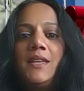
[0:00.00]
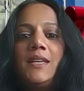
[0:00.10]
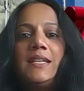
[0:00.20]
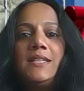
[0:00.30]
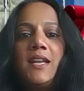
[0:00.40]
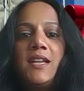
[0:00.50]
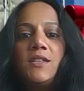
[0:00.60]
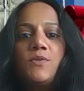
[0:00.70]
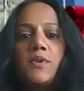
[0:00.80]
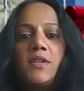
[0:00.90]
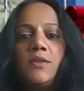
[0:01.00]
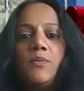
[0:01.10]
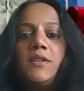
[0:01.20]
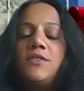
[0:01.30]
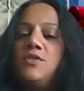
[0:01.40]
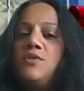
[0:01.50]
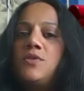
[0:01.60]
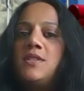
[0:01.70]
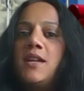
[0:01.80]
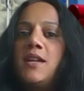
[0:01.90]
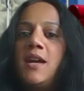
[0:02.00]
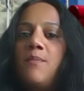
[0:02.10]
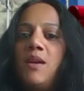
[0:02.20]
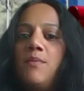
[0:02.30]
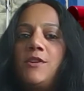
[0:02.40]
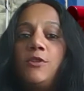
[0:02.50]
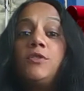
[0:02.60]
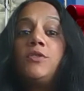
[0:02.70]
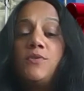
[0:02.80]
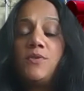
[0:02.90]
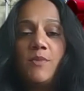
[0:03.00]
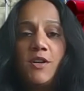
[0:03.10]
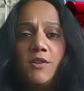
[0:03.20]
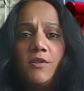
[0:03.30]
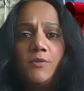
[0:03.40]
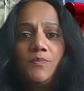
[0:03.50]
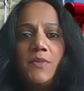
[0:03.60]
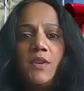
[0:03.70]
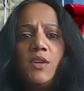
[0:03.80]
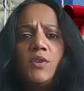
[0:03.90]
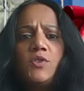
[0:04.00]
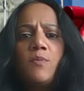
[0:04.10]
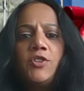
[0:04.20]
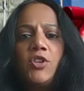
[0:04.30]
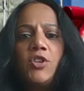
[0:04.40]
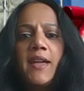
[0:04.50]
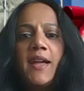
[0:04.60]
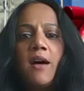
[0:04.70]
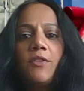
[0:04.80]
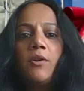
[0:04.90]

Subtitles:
In today's world, what is news today may be old news tomorrow. So by checking out